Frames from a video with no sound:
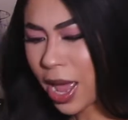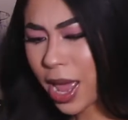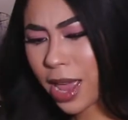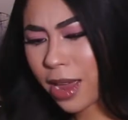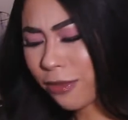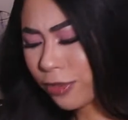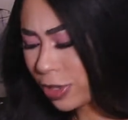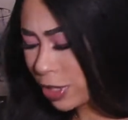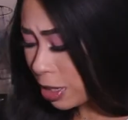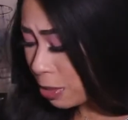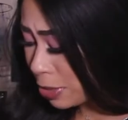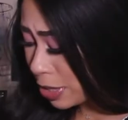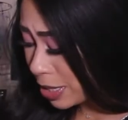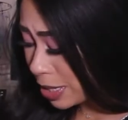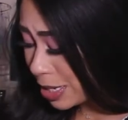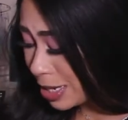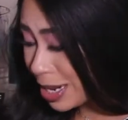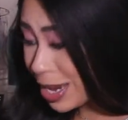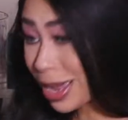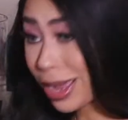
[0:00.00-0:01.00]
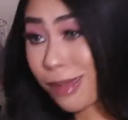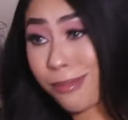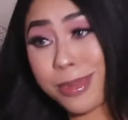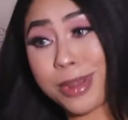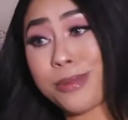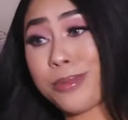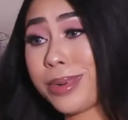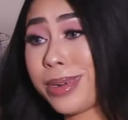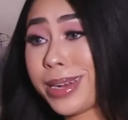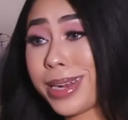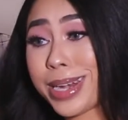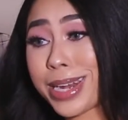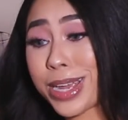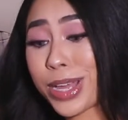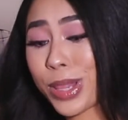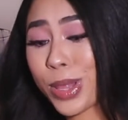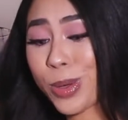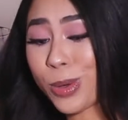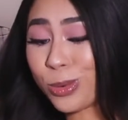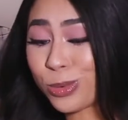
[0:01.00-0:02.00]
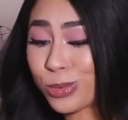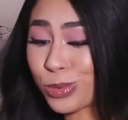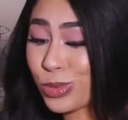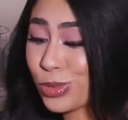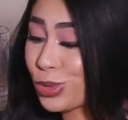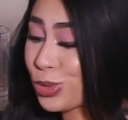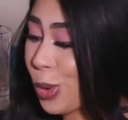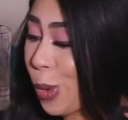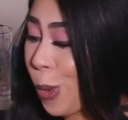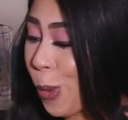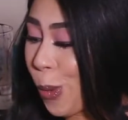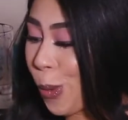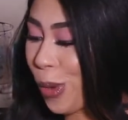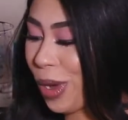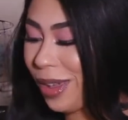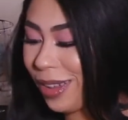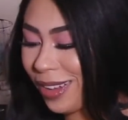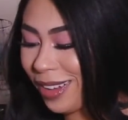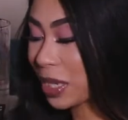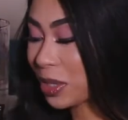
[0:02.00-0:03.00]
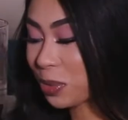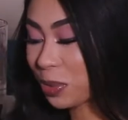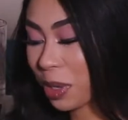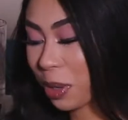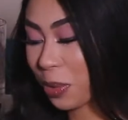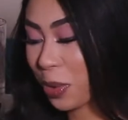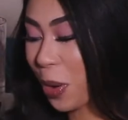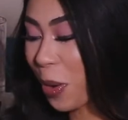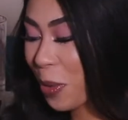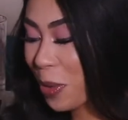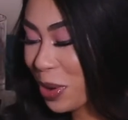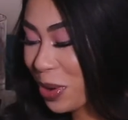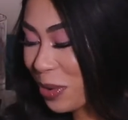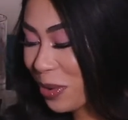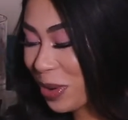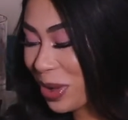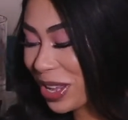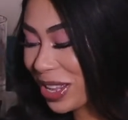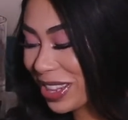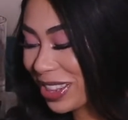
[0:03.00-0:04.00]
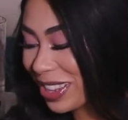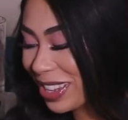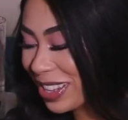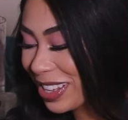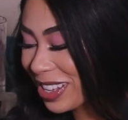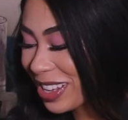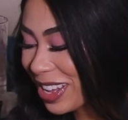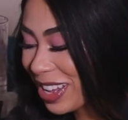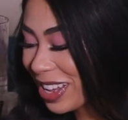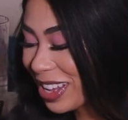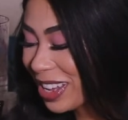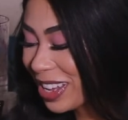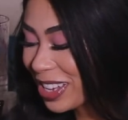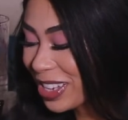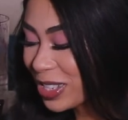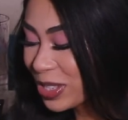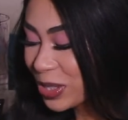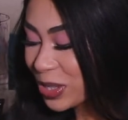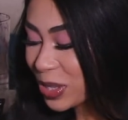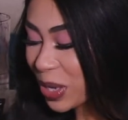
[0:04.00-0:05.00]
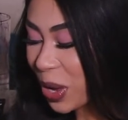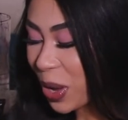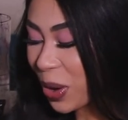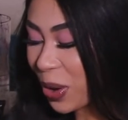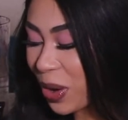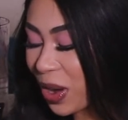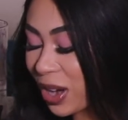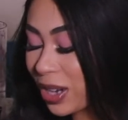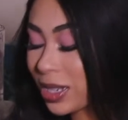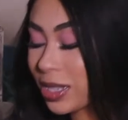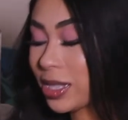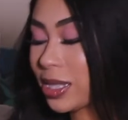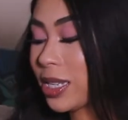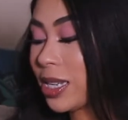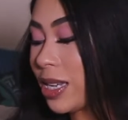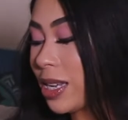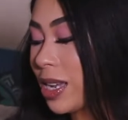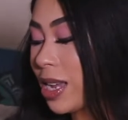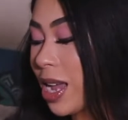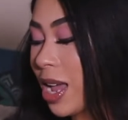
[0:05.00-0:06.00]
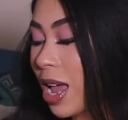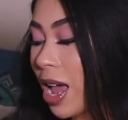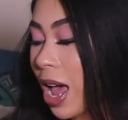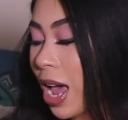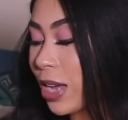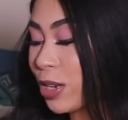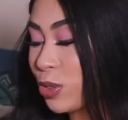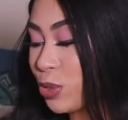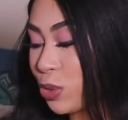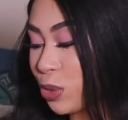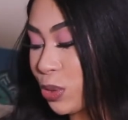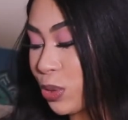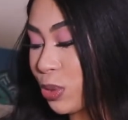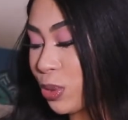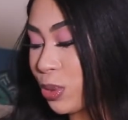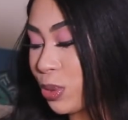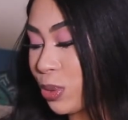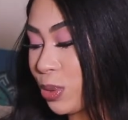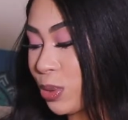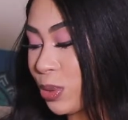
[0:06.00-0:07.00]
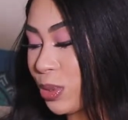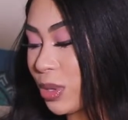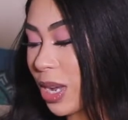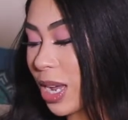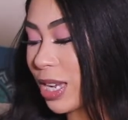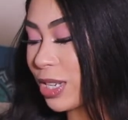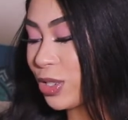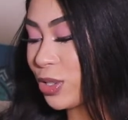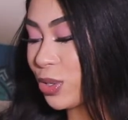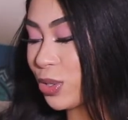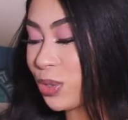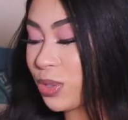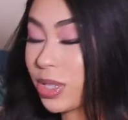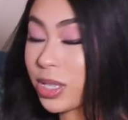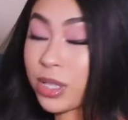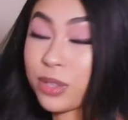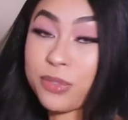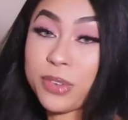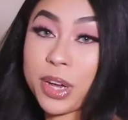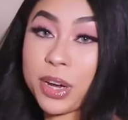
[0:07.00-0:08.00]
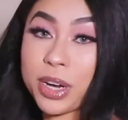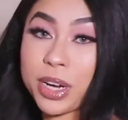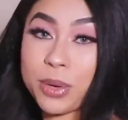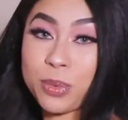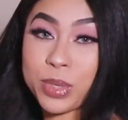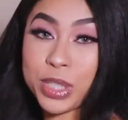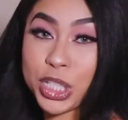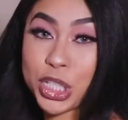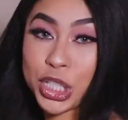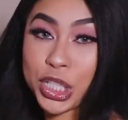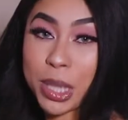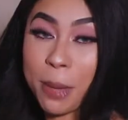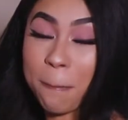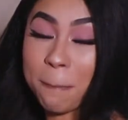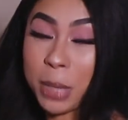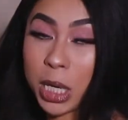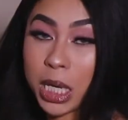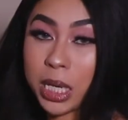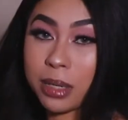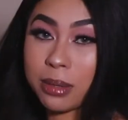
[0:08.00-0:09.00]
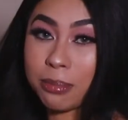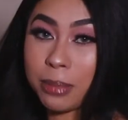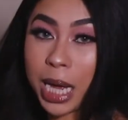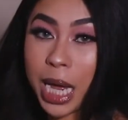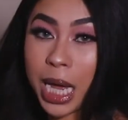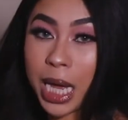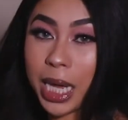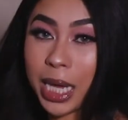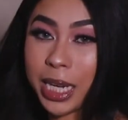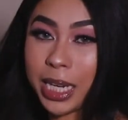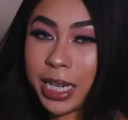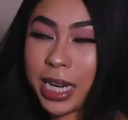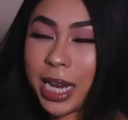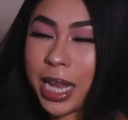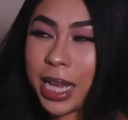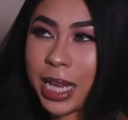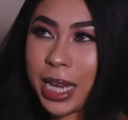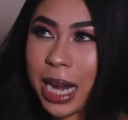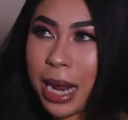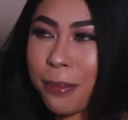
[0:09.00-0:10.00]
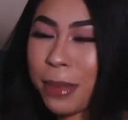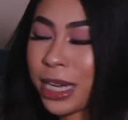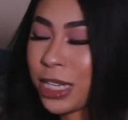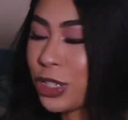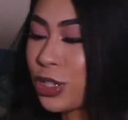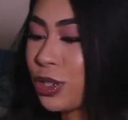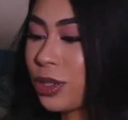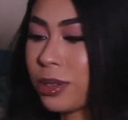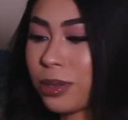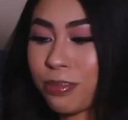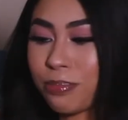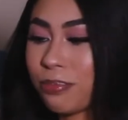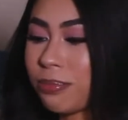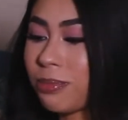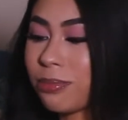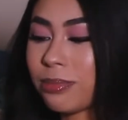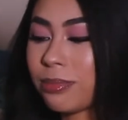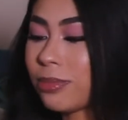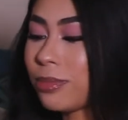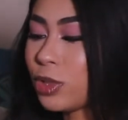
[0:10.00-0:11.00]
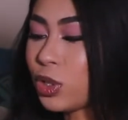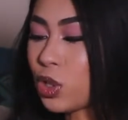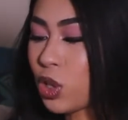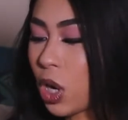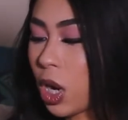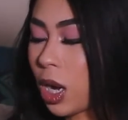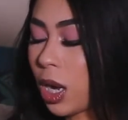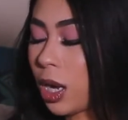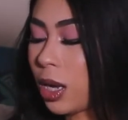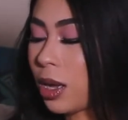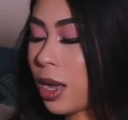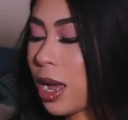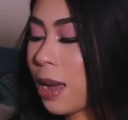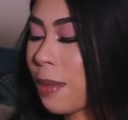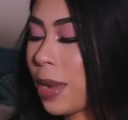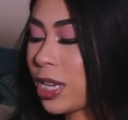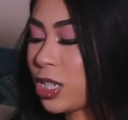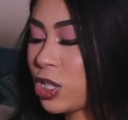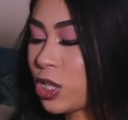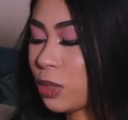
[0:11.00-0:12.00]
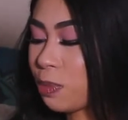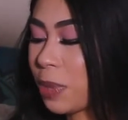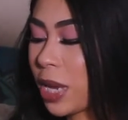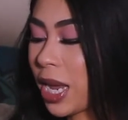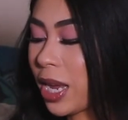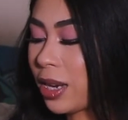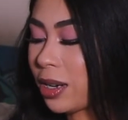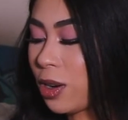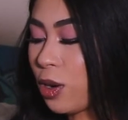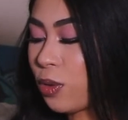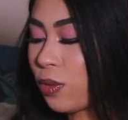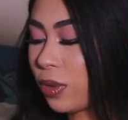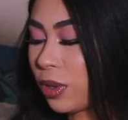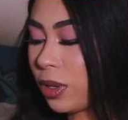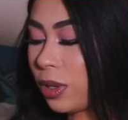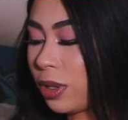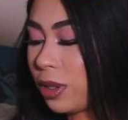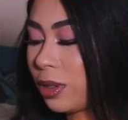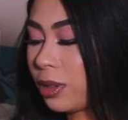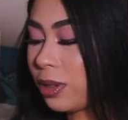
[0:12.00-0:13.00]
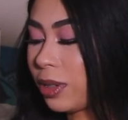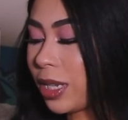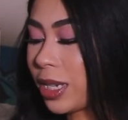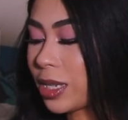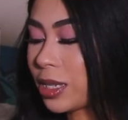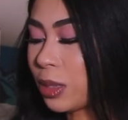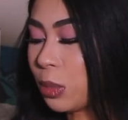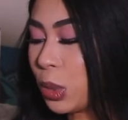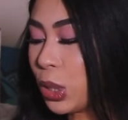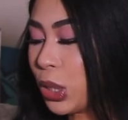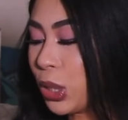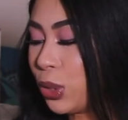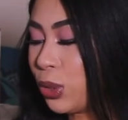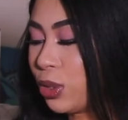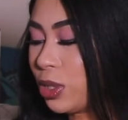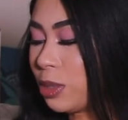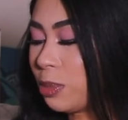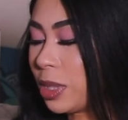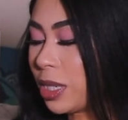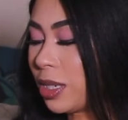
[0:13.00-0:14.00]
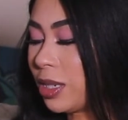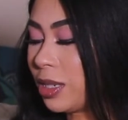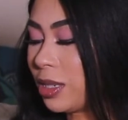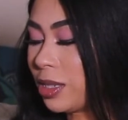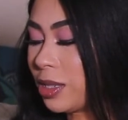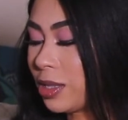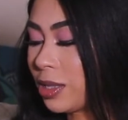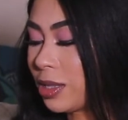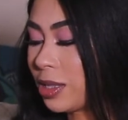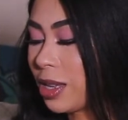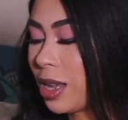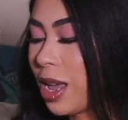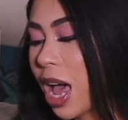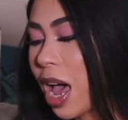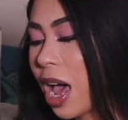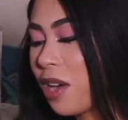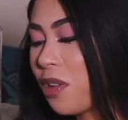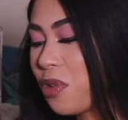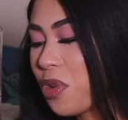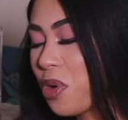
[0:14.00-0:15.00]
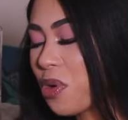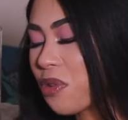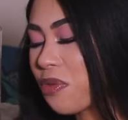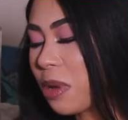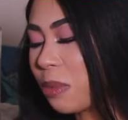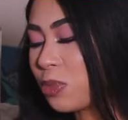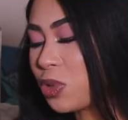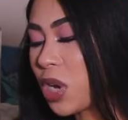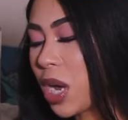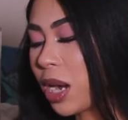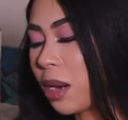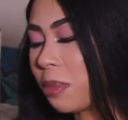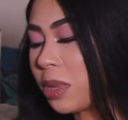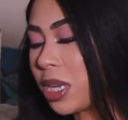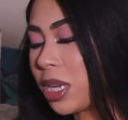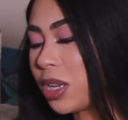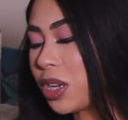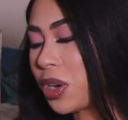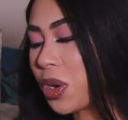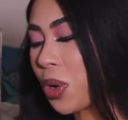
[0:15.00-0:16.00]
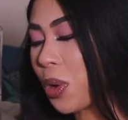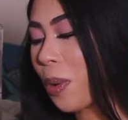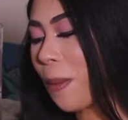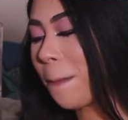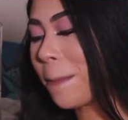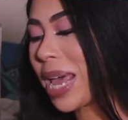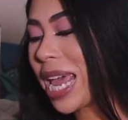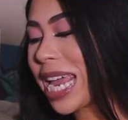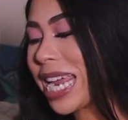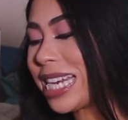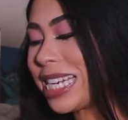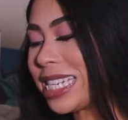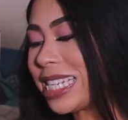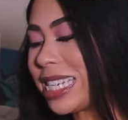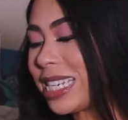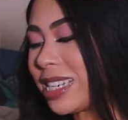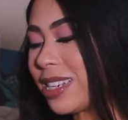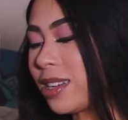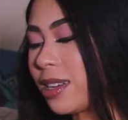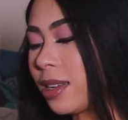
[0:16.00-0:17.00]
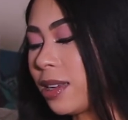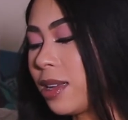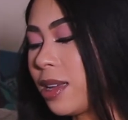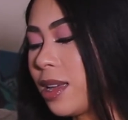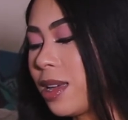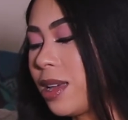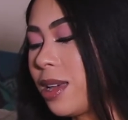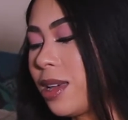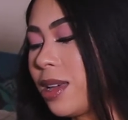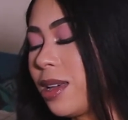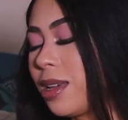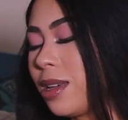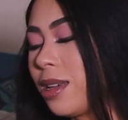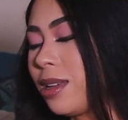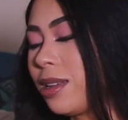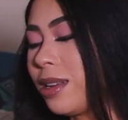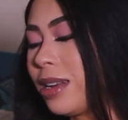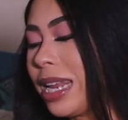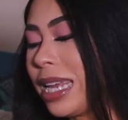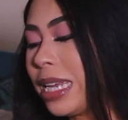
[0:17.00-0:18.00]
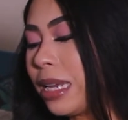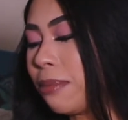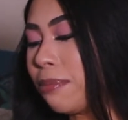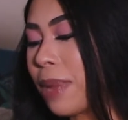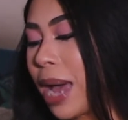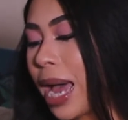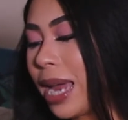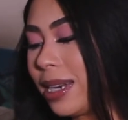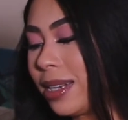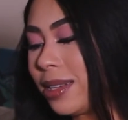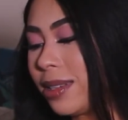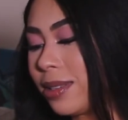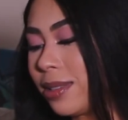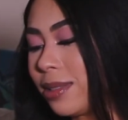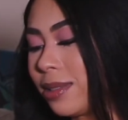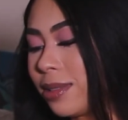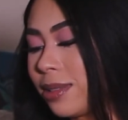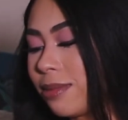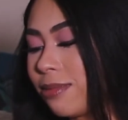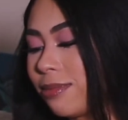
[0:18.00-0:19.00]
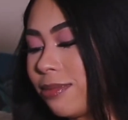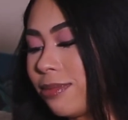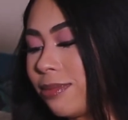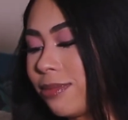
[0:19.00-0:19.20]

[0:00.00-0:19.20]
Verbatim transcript: And for some reason, I'm not wearing any clothes, so that's what I'm going with. So honestly, I drew, I drew this fairy with just a butt behind, and I might just draw, I might just paint over like some clothes, because I don't know if I'm trying to be, you know, painting naked bodies